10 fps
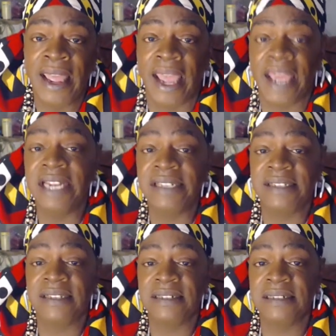And
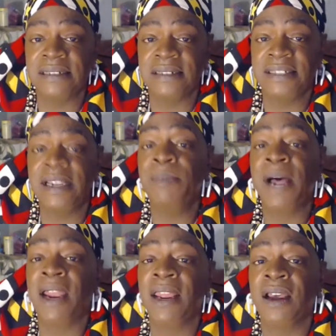it's
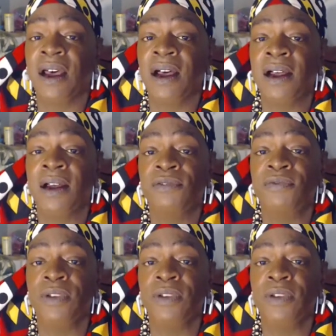symbolic of